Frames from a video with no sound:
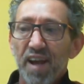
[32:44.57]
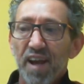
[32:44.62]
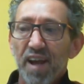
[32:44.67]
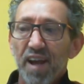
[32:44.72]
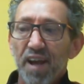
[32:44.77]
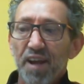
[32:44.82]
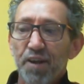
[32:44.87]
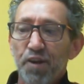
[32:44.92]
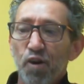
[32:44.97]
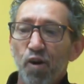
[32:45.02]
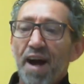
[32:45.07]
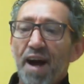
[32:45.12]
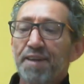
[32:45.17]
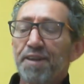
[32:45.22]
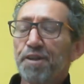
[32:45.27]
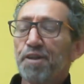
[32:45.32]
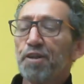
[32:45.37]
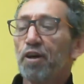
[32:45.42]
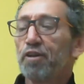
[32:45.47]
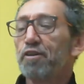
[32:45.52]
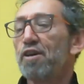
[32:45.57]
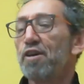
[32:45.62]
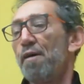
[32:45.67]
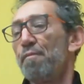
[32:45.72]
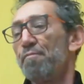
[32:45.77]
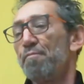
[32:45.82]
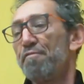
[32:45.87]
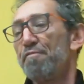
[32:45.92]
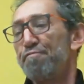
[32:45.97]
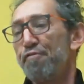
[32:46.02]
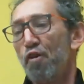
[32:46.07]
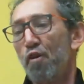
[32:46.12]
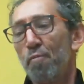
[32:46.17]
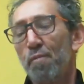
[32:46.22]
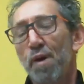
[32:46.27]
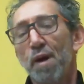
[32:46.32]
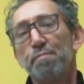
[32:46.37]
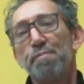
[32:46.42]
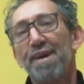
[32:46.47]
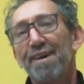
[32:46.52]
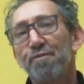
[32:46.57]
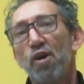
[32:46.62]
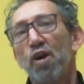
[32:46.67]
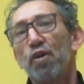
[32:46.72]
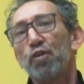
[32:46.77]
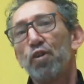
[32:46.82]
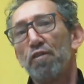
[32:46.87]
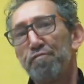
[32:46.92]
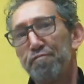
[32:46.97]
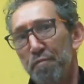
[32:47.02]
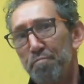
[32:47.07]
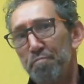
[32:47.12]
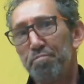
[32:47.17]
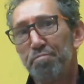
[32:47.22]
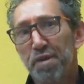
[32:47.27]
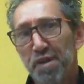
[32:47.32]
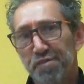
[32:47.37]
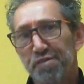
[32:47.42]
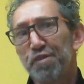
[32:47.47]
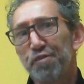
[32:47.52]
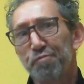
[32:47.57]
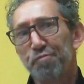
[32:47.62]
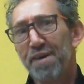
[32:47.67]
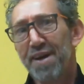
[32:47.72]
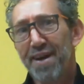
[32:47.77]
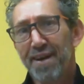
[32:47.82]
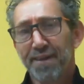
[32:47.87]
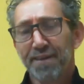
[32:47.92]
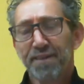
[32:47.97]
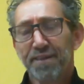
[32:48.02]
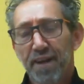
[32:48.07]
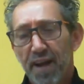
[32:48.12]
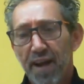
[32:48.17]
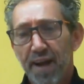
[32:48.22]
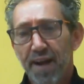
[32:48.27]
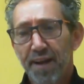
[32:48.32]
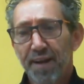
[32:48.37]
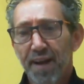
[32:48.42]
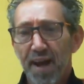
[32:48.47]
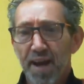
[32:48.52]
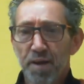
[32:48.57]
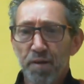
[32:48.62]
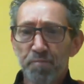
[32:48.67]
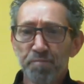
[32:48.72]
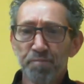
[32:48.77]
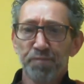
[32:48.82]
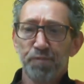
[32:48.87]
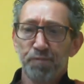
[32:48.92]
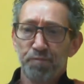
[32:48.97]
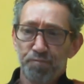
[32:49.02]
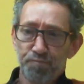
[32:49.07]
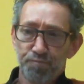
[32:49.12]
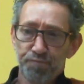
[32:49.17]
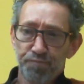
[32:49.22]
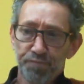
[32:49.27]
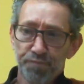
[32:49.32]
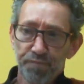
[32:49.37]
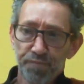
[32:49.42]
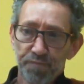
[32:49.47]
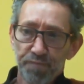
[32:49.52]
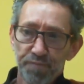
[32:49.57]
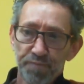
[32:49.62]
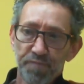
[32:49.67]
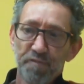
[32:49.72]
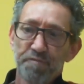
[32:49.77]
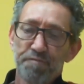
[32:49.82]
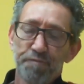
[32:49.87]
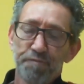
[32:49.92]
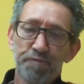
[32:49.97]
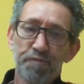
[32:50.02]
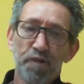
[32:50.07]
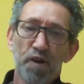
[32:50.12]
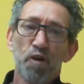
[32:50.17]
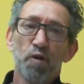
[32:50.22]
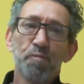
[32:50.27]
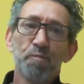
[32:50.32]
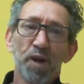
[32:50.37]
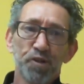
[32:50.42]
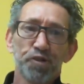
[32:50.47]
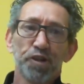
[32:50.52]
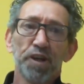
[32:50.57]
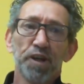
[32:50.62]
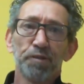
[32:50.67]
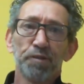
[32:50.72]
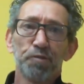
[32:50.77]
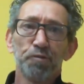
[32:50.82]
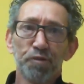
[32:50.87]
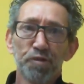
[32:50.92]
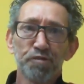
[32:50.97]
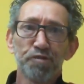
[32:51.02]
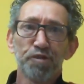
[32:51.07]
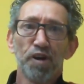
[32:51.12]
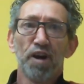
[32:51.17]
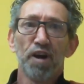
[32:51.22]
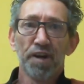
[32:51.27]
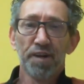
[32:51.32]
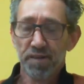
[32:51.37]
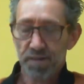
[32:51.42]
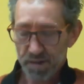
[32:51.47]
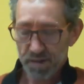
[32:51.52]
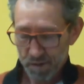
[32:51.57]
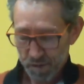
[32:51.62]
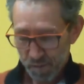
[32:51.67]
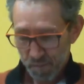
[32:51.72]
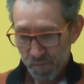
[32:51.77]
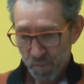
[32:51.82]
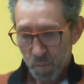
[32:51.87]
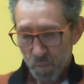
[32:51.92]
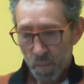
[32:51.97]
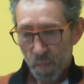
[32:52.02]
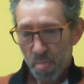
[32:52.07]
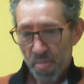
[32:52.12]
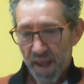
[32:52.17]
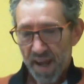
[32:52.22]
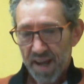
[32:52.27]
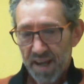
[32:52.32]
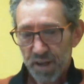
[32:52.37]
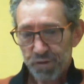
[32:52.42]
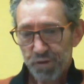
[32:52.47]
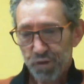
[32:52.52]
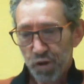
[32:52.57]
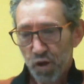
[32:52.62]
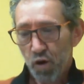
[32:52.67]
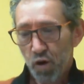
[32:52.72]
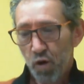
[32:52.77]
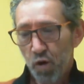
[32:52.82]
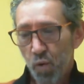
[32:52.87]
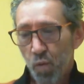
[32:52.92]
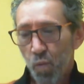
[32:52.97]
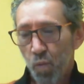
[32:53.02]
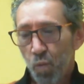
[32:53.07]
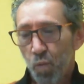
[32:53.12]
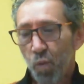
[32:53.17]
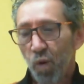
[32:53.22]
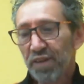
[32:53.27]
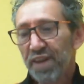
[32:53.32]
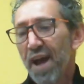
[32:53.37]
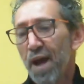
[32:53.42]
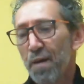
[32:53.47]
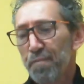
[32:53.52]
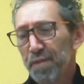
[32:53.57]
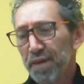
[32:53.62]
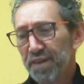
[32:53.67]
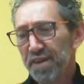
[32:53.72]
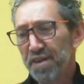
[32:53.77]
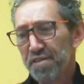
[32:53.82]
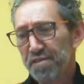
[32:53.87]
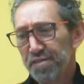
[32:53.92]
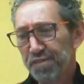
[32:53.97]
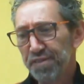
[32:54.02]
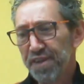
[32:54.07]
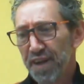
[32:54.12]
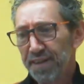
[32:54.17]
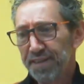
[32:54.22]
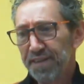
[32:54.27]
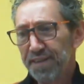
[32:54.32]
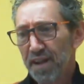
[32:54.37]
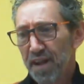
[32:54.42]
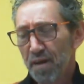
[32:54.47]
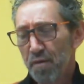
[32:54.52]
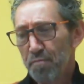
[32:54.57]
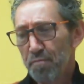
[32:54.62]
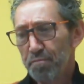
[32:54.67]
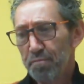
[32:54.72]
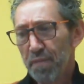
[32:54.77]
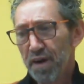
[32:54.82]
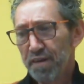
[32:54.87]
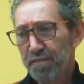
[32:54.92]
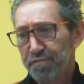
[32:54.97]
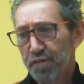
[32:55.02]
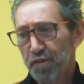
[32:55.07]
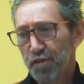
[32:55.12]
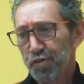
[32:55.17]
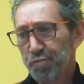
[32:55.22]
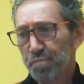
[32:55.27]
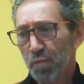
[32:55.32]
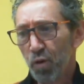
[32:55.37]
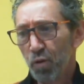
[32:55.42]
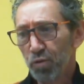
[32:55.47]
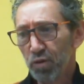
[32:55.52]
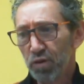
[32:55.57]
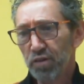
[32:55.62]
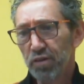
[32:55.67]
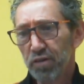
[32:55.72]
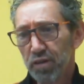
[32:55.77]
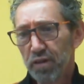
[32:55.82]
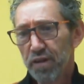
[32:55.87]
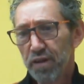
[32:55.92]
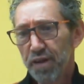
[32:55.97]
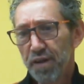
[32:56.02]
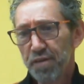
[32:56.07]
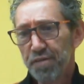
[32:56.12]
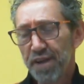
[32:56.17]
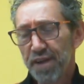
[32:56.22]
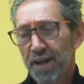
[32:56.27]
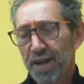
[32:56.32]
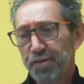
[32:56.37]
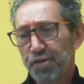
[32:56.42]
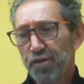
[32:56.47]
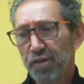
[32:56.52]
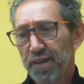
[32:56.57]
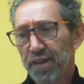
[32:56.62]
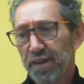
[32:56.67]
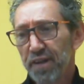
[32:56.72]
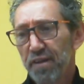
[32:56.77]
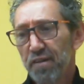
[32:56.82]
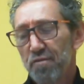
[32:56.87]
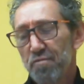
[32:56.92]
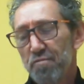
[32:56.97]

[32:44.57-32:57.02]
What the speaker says: I didn't come from a background of a businessman, and I'm very much into design. So what happened is that my first model is actually